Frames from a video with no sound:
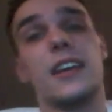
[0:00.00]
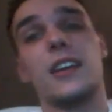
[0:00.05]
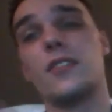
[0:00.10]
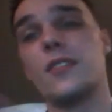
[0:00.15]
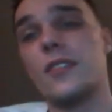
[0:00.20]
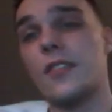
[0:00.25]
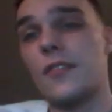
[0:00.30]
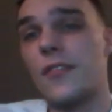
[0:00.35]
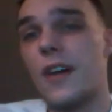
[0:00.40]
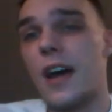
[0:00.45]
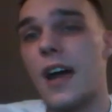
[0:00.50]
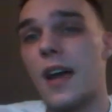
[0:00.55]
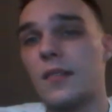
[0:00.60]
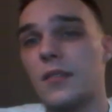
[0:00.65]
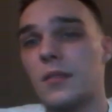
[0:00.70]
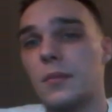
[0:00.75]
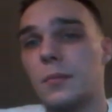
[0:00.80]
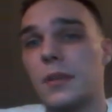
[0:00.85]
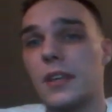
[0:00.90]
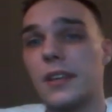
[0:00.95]
It was a
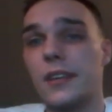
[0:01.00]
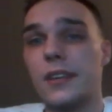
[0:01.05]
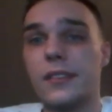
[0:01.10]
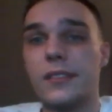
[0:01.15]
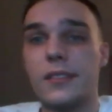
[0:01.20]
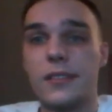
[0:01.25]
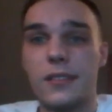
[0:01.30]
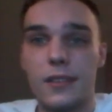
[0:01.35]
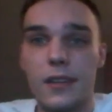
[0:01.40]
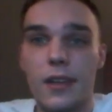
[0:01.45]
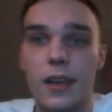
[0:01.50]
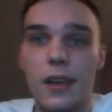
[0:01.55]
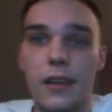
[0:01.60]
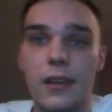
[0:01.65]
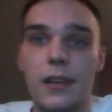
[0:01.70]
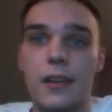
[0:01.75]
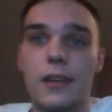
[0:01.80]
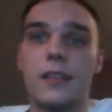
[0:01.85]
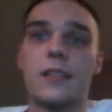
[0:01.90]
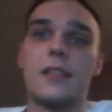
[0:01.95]
5-speed
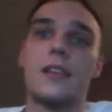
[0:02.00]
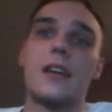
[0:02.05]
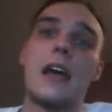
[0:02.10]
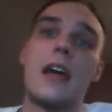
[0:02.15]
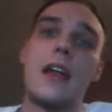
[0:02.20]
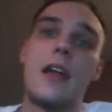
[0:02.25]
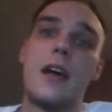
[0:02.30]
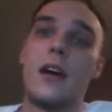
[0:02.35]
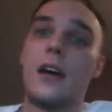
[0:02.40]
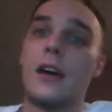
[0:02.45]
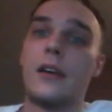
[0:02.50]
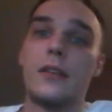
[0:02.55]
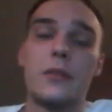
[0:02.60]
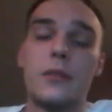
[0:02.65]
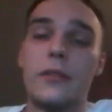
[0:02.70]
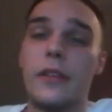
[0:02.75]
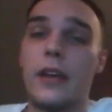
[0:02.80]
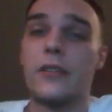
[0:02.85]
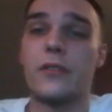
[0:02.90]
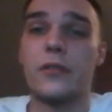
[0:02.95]
stick.
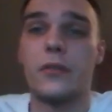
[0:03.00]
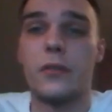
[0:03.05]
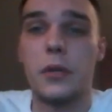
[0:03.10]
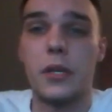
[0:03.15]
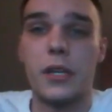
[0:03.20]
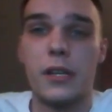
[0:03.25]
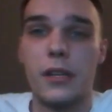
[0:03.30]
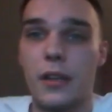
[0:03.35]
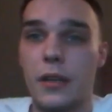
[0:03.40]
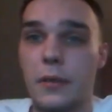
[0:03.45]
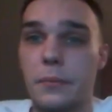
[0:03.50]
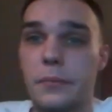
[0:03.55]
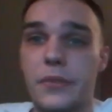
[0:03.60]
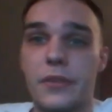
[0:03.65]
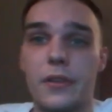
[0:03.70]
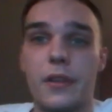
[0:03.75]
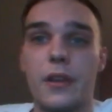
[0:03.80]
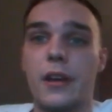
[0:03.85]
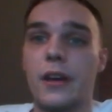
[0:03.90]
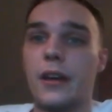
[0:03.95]
2003
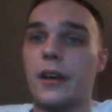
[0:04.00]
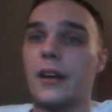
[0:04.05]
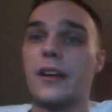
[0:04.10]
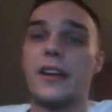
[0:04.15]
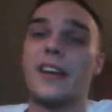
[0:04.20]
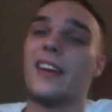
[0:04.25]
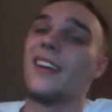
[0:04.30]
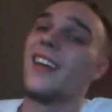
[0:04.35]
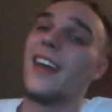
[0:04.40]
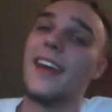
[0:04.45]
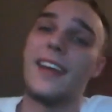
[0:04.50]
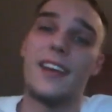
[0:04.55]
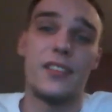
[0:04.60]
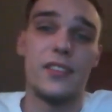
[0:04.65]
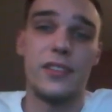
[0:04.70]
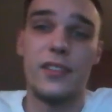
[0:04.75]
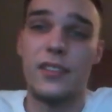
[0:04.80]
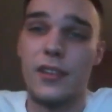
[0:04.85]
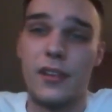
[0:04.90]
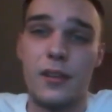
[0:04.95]
Eclipse. It had a
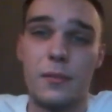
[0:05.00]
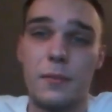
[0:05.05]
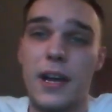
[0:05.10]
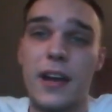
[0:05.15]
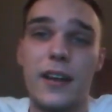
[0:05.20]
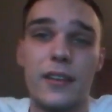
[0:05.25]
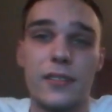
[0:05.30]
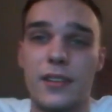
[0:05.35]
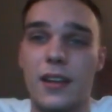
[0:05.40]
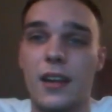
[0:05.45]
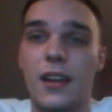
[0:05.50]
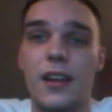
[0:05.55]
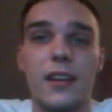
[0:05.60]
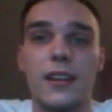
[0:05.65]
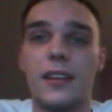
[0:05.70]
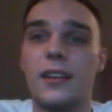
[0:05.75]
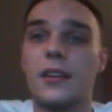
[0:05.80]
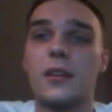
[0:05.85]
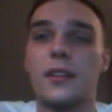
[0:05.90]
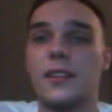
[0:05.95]
shit ton of miles on
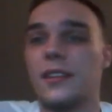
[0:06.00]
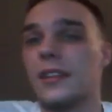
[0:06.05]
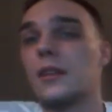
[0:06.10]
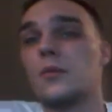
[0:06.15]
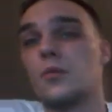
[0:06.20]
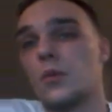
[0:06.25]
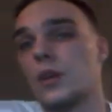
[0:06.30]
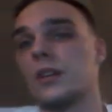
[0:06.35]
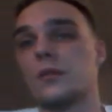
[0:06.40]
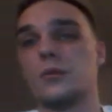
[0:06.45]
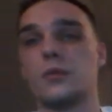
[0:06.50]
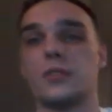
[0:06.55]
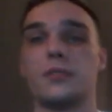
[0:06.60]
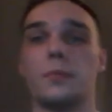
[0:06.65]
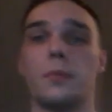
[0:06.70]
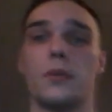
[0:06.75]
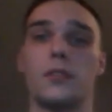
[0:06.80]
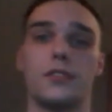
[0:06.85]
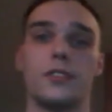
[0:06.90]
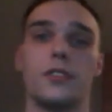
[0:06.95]
it. It did what it was
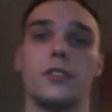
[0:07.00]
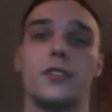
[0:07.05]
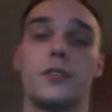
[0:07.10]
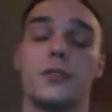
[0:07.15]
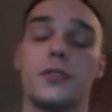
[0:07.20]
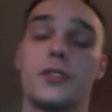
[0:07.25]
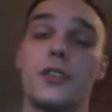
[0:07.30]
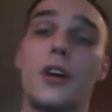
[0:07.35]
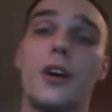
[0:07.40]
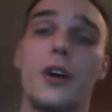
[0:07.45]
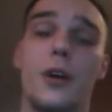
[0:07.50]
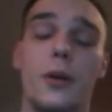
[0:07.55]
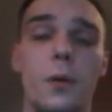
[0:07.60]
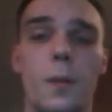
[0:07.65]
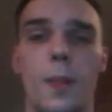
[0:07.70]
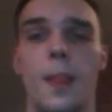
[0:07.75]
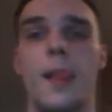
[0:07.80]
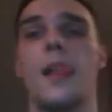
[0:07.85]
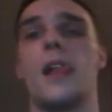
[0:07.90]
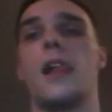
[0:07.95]
supposed to do. So
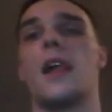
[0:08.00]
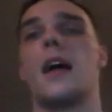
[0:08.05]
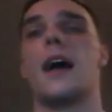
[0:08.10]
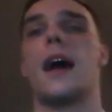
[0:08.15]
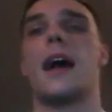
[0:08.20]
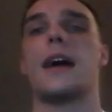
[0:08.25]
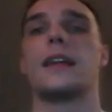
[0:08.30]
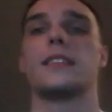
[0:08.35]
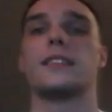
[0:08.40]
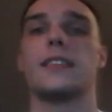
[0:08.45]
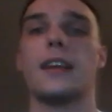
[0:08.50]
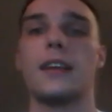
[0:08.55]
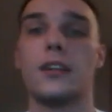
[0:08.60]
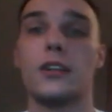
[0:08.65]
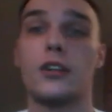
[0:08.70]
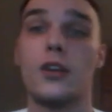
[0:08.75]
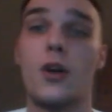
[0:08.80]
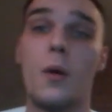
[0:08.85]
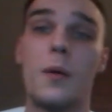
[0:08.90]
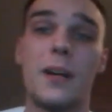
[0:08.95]
I
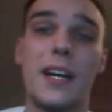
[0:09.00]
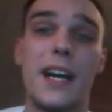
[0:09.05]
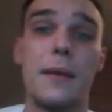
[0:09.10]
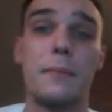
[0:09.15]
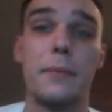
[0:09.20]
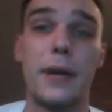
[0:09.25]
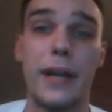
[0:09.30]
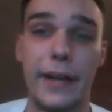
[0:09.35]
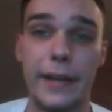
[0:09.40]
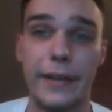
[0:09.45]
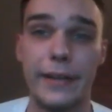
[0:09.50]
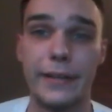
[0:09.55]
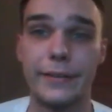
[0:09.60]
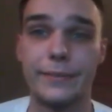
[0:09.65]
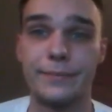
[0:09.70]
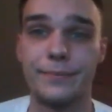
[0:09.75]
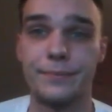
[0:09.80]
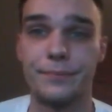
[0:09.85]
decided to go buy a bike,